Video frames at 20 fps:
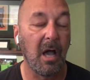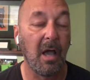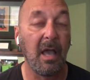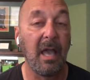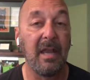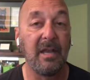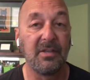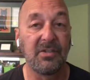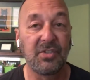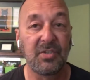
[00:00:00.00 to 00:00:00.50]

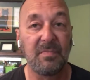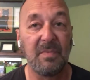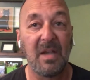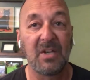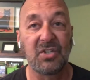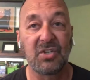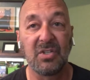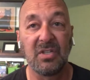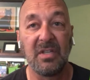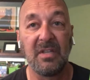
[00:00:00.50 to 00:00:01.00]
And
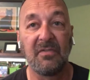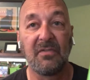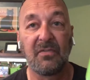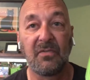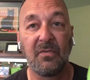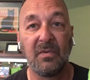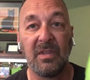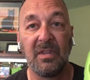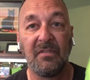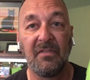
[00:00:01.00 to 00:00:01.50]
especially
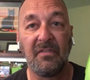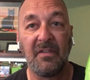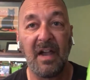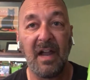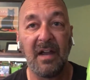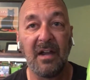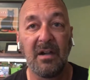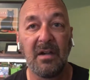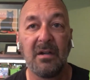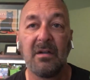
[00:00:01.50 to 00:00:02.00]
with the
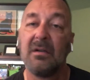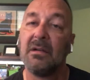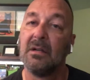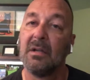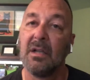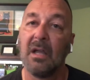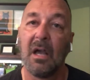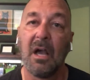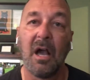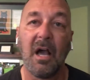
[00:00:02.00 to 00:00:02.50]
fire,
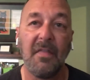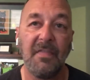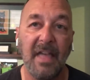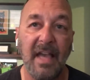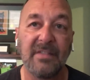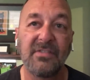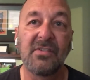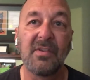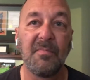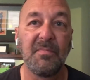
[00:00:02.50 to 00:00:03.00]

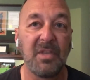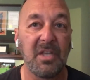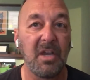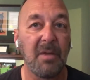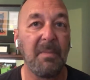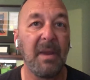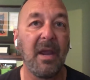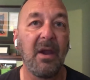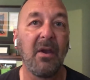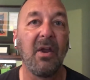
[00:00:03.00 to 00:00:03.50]
that's something your
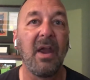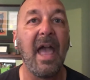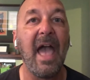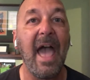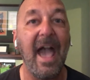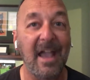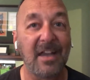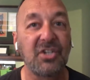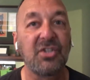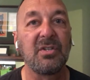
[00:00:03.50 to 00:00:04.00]
parent
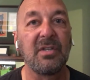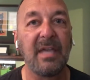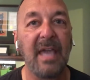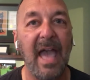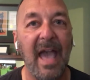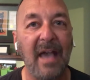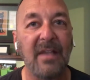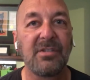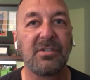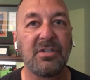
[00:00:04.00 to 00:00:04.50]
actually
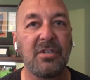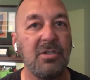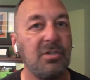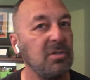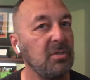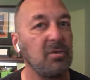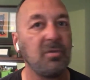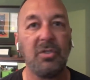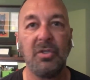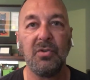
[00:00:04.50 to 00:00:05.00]
has to
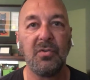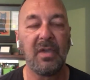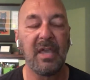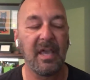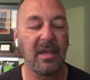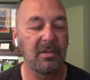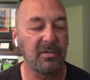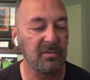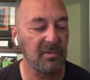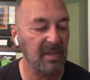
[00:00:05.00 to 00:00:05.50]
do. You
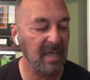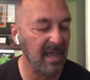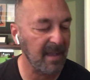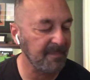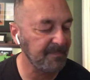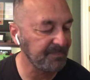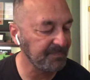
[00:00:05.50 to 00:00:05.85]
can't do that.